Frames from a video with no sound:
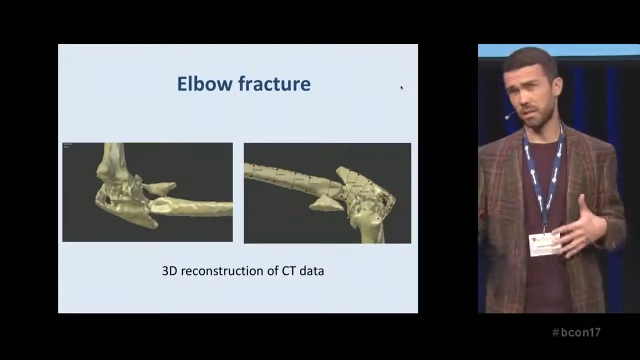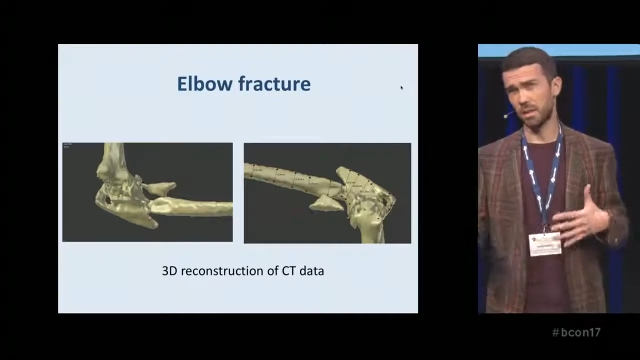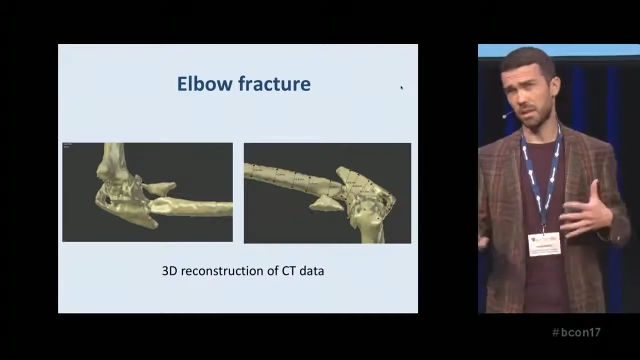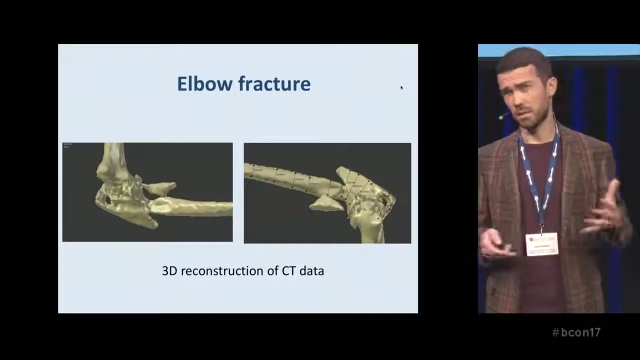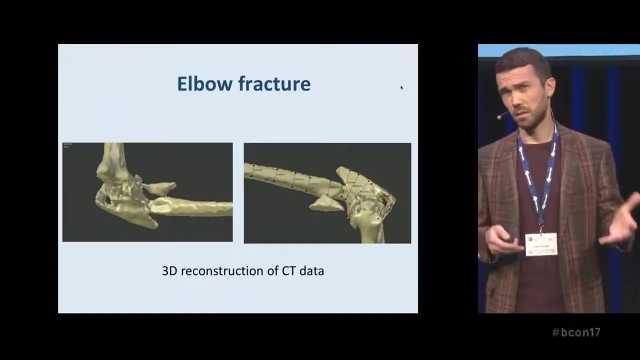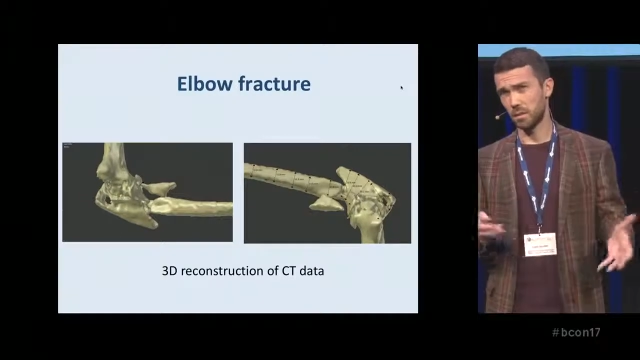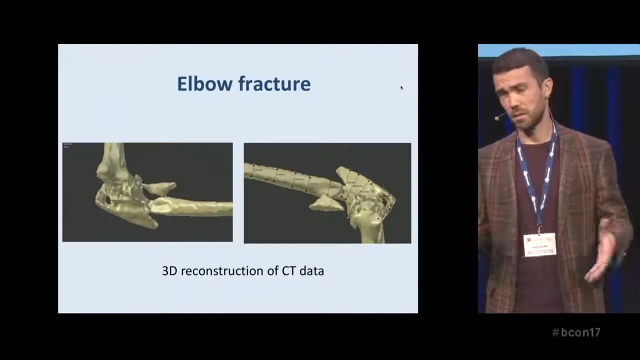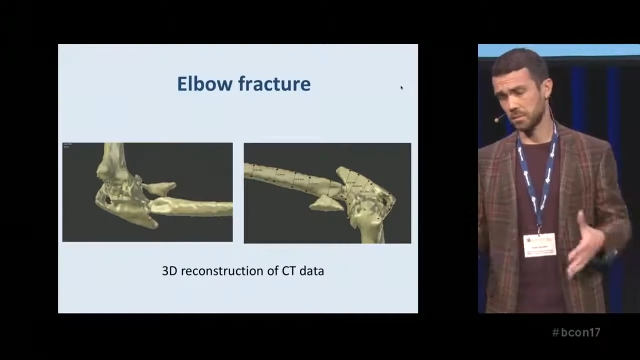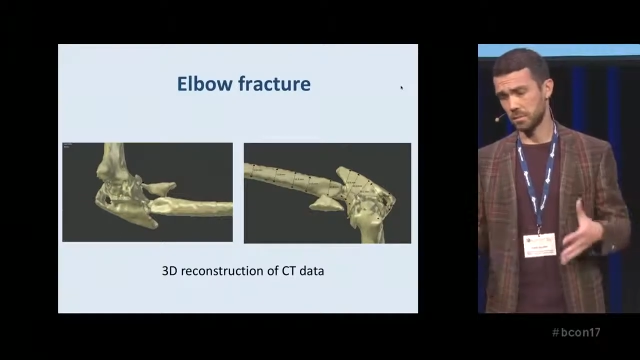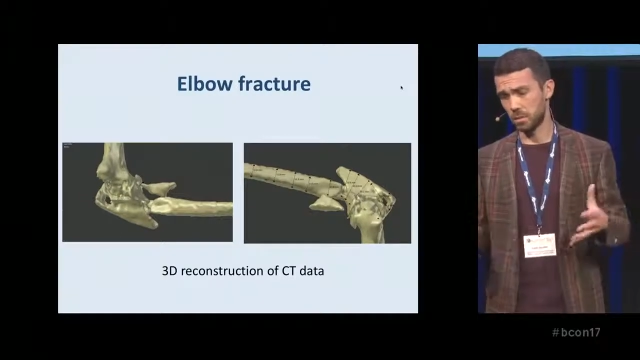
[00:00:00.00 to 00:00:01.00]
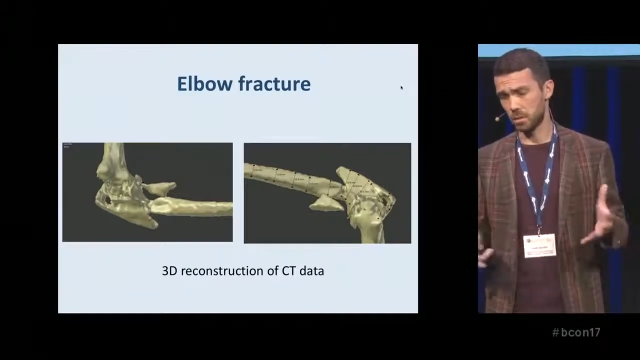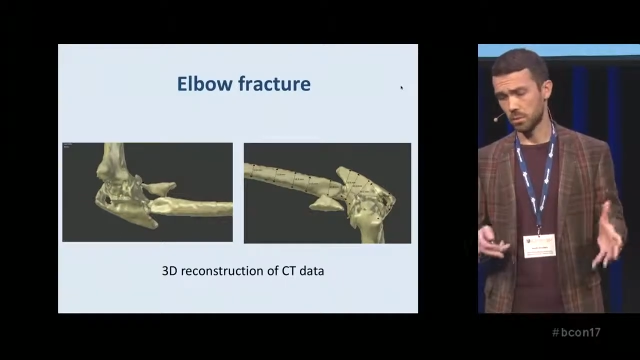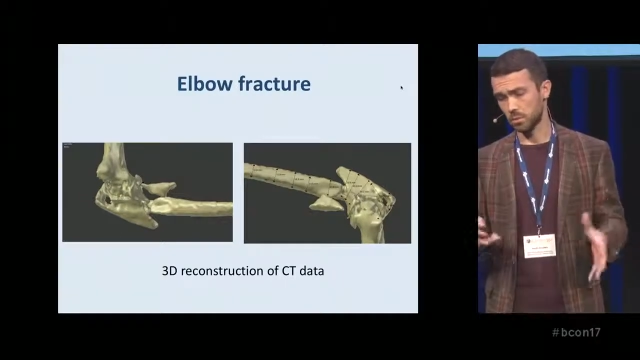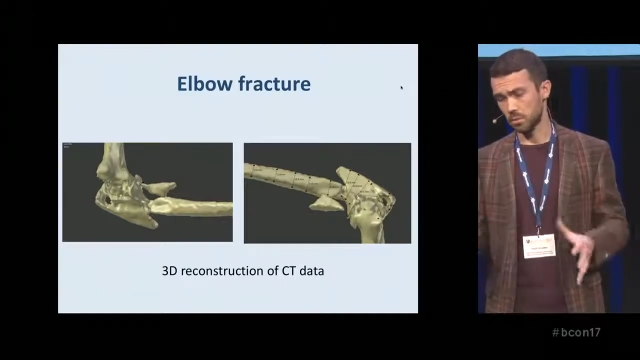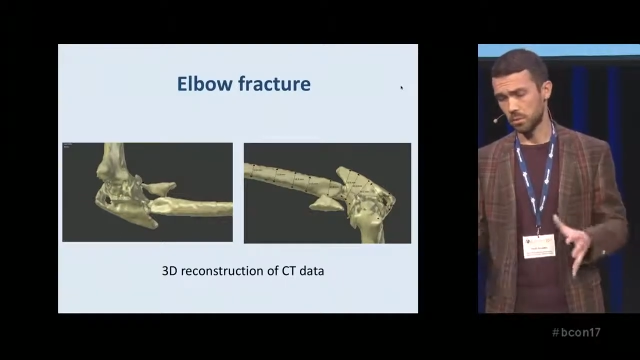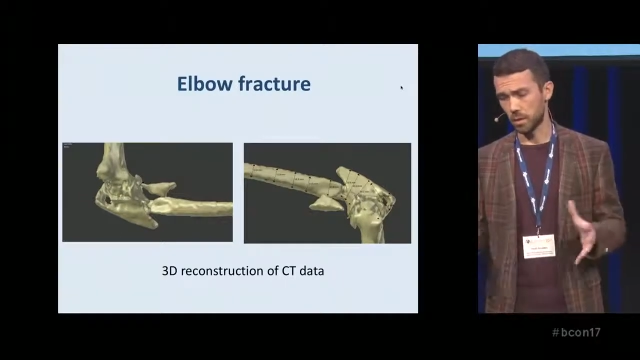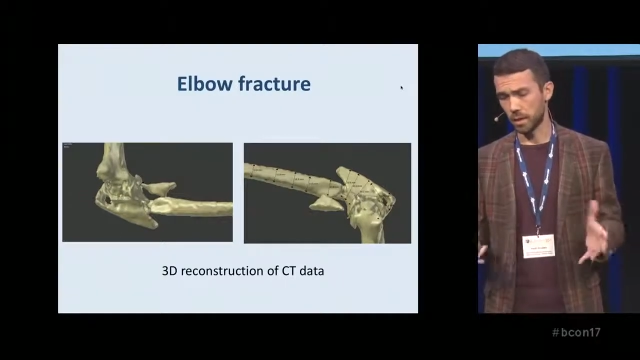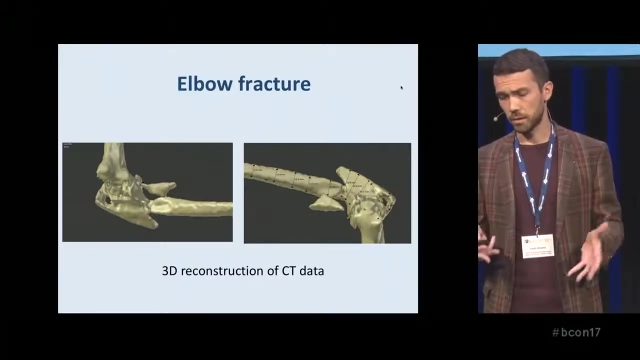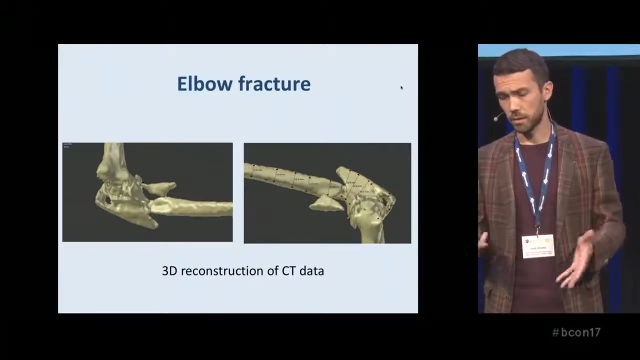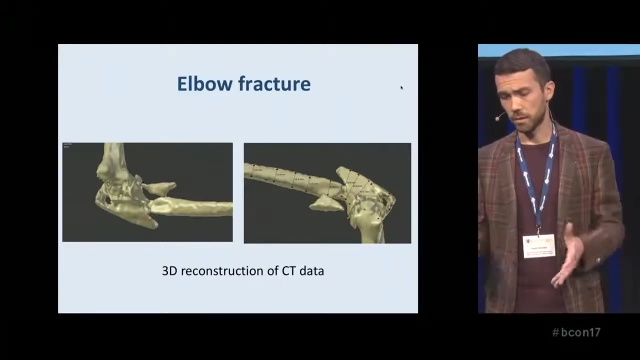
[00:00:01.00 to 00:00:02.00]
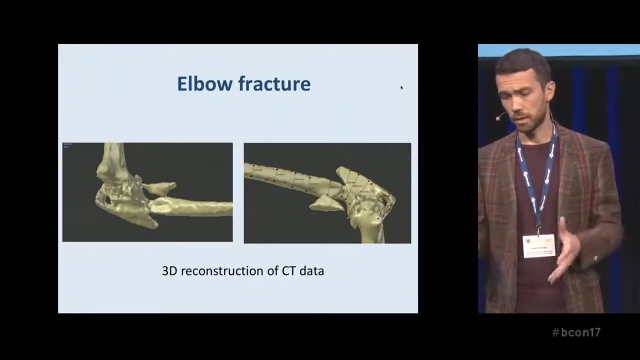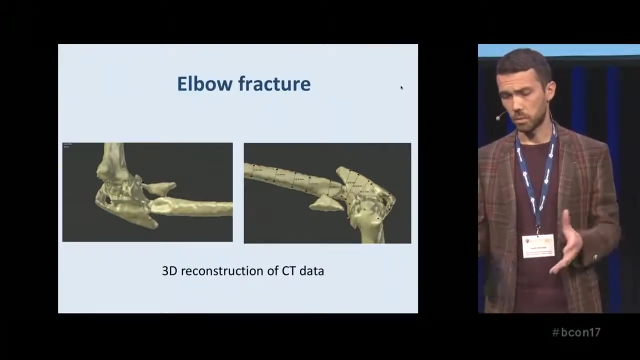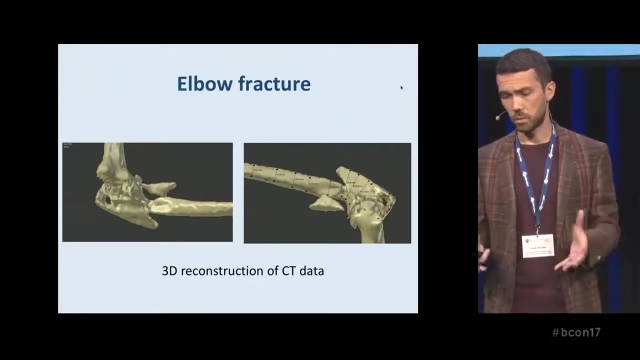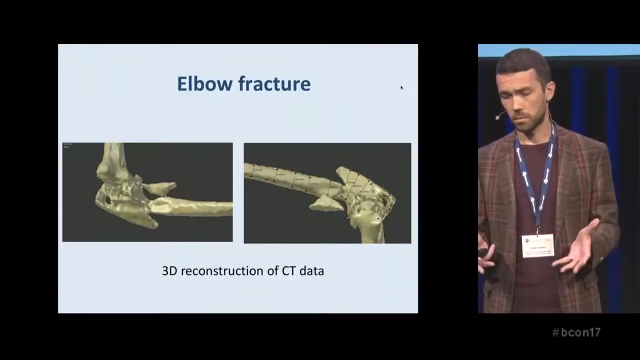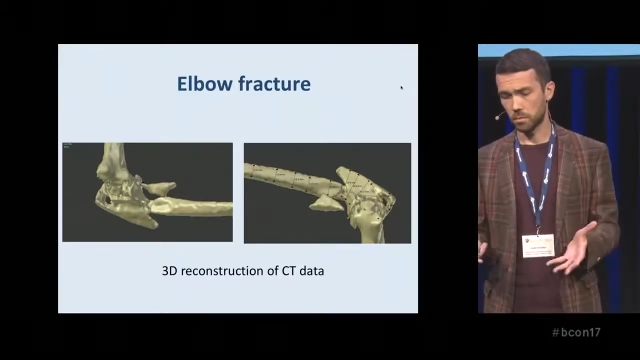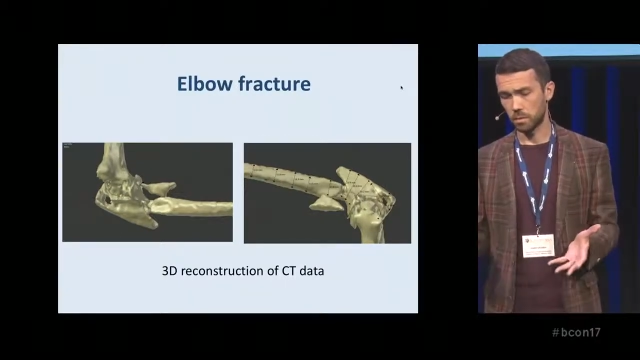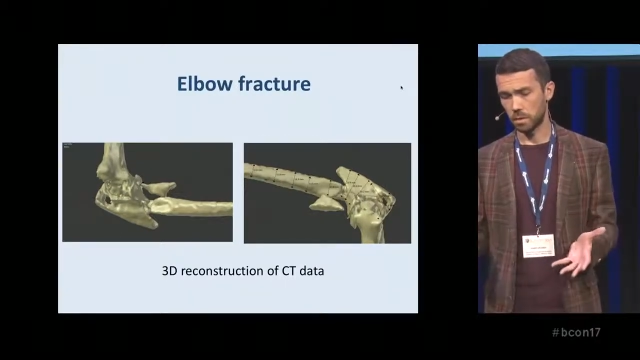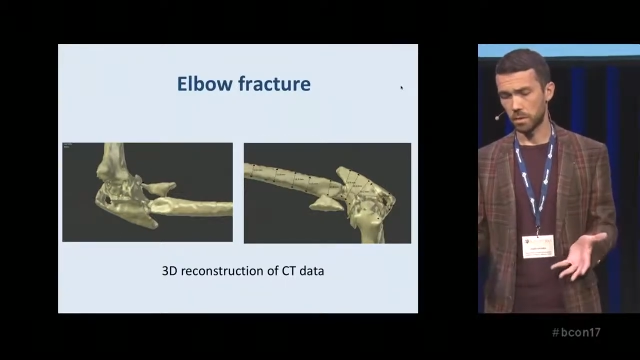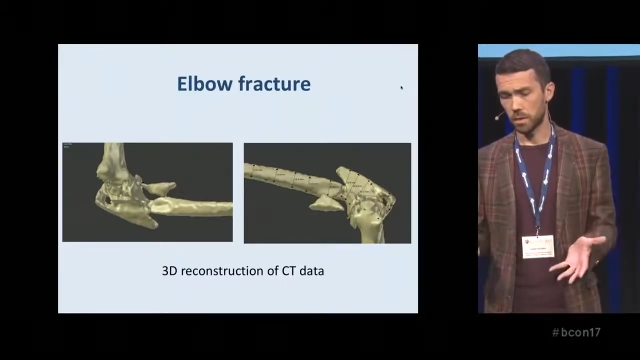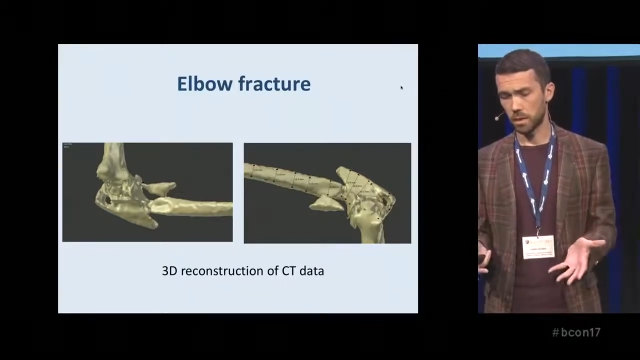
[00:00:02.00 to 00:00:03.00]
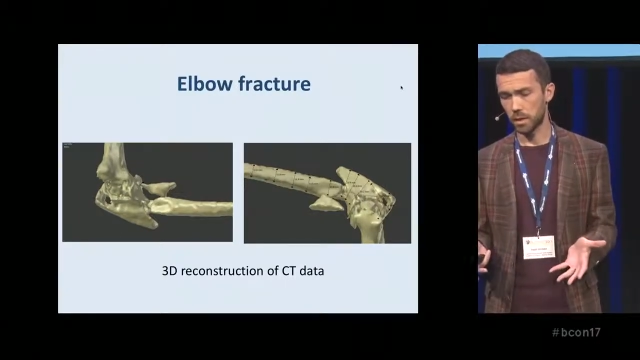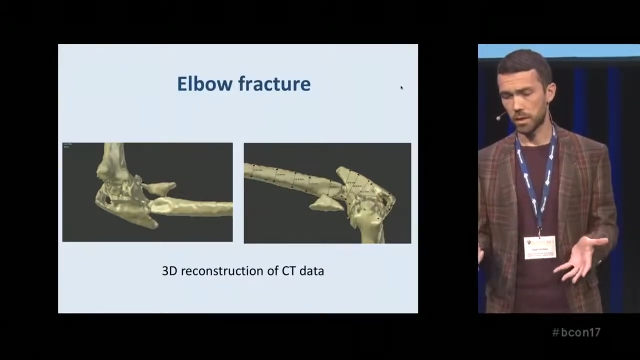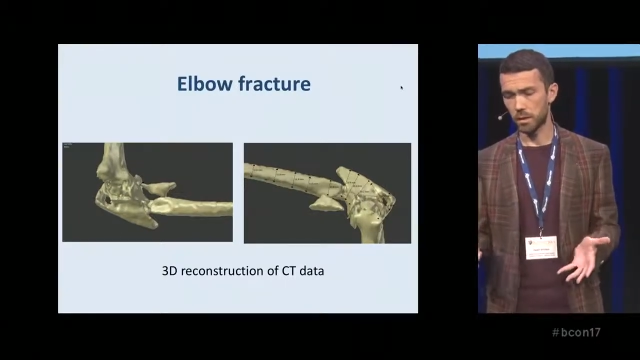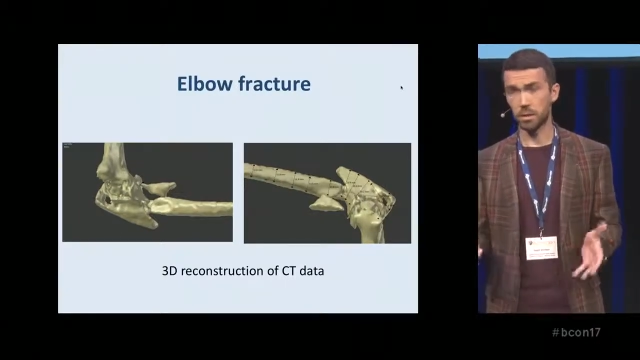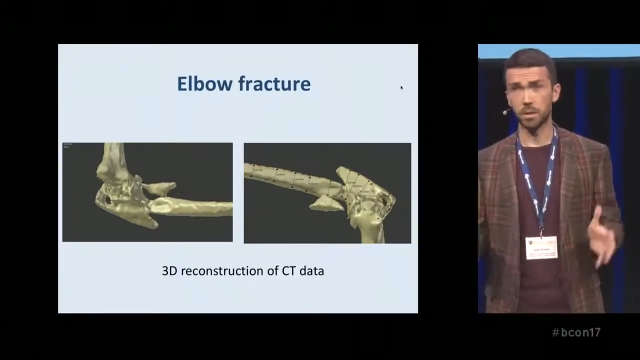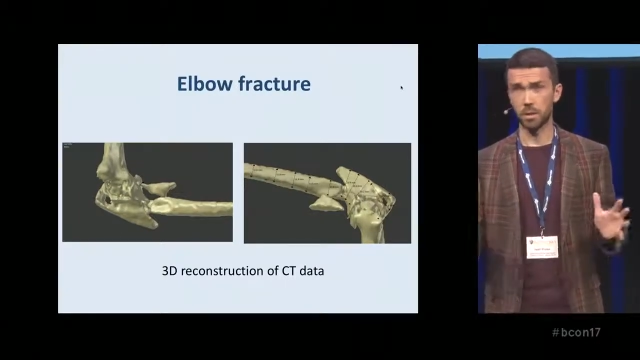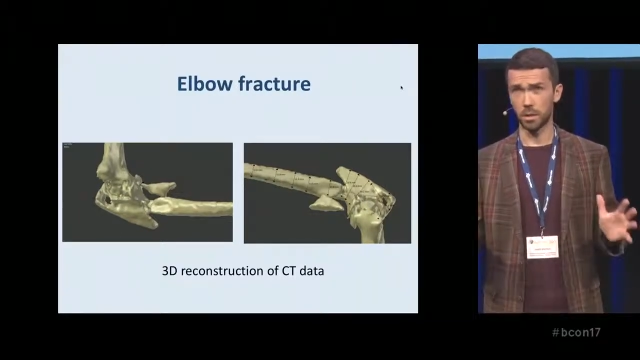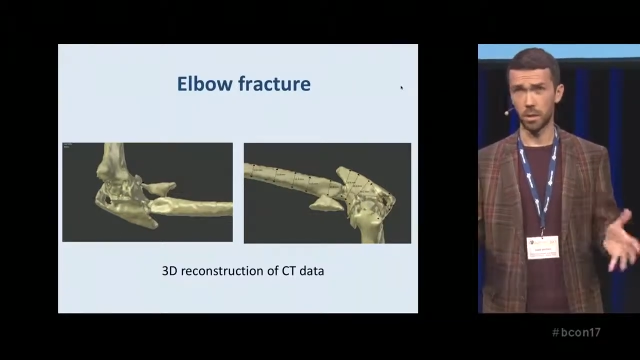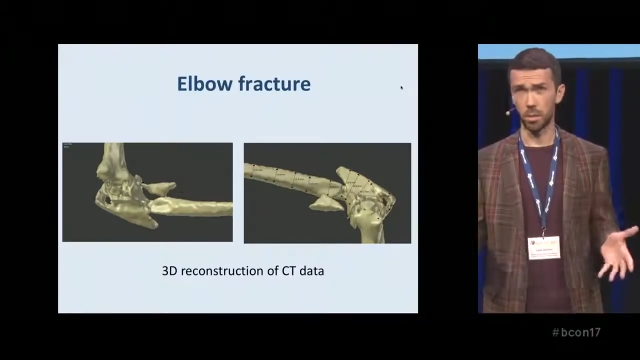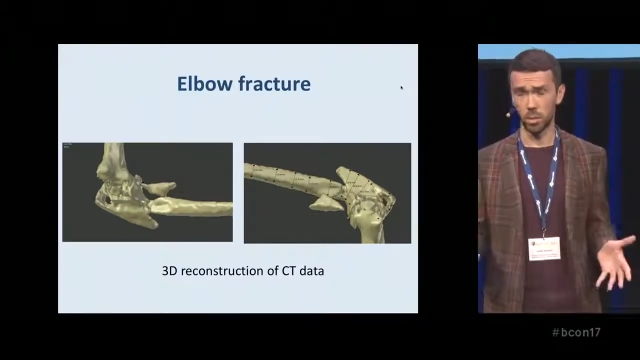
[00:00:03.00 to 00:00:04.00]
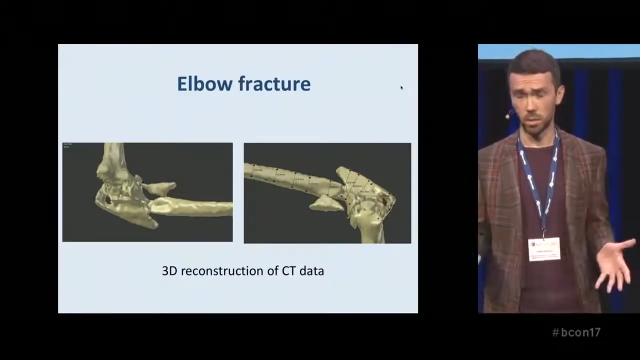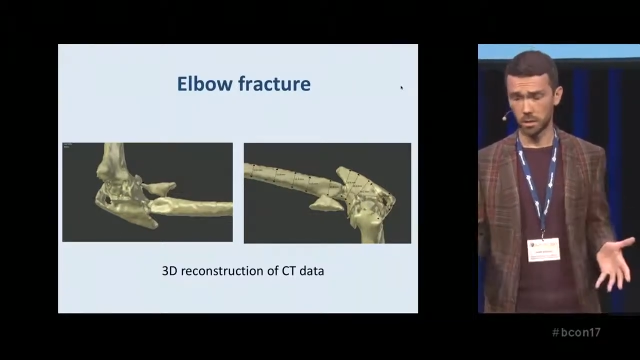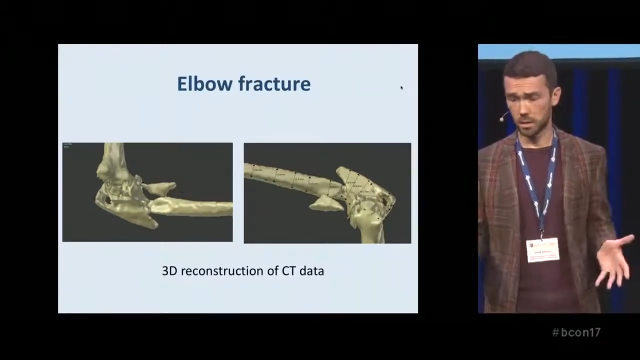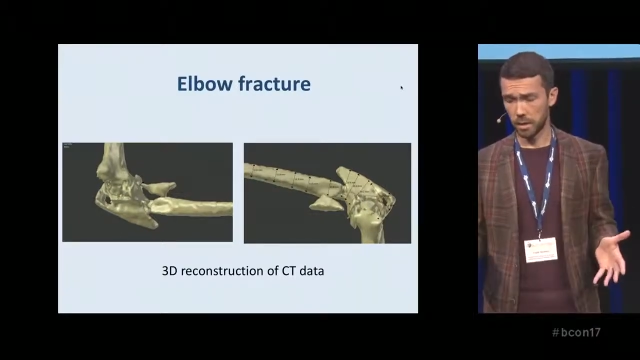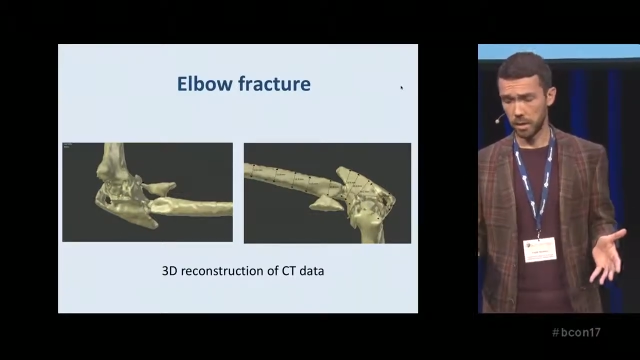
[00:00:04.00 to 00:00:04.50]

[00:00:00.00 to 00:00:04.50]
that uh, you don't really understand what this thing is, you're not the only one,